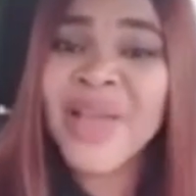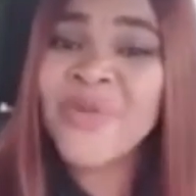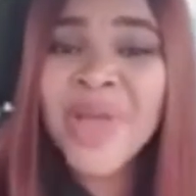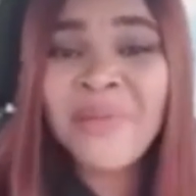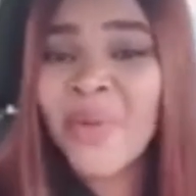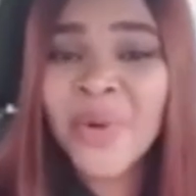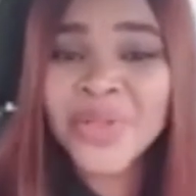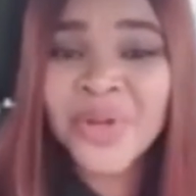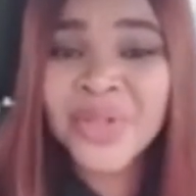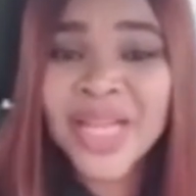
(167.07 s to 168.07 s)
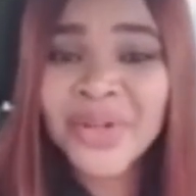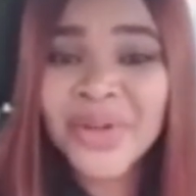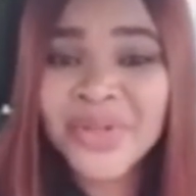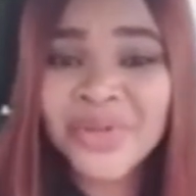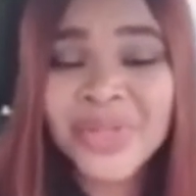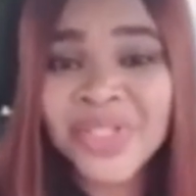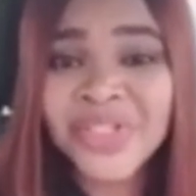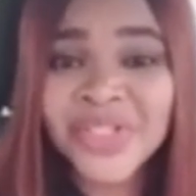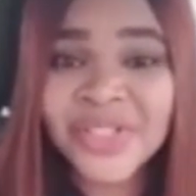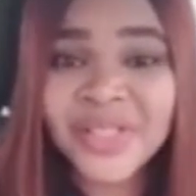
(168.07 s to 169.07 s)
I wear my What God Cannot Do
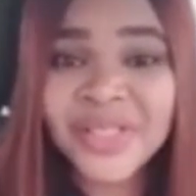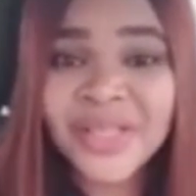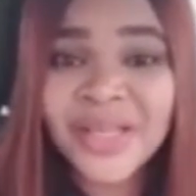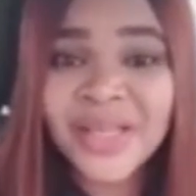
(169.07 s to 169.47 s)
t-shirts.